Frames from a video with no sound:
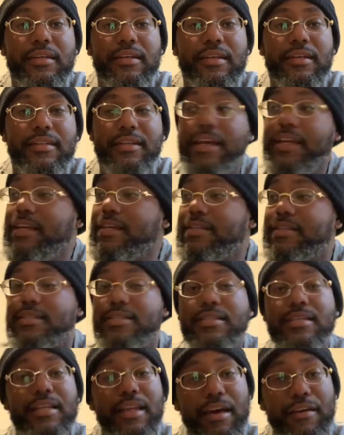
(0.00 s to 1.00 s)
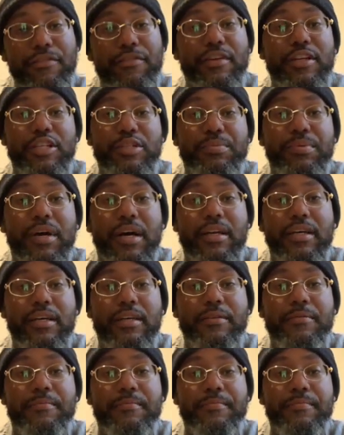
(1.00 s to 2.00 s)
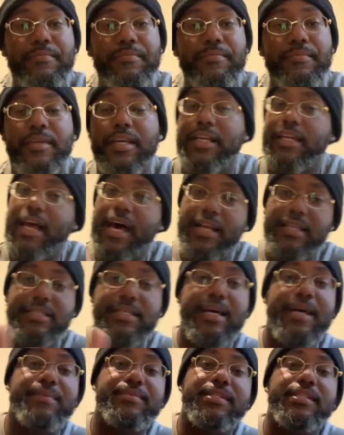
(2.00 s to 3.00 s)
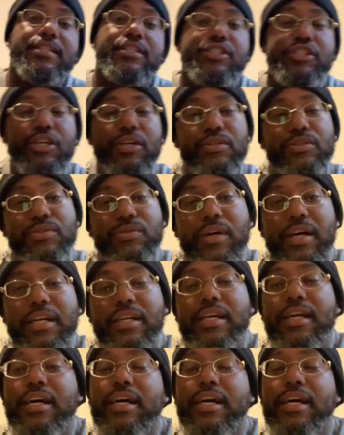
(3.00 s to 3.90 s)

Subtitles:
They need to see that finished product. A lot of times in the church, right?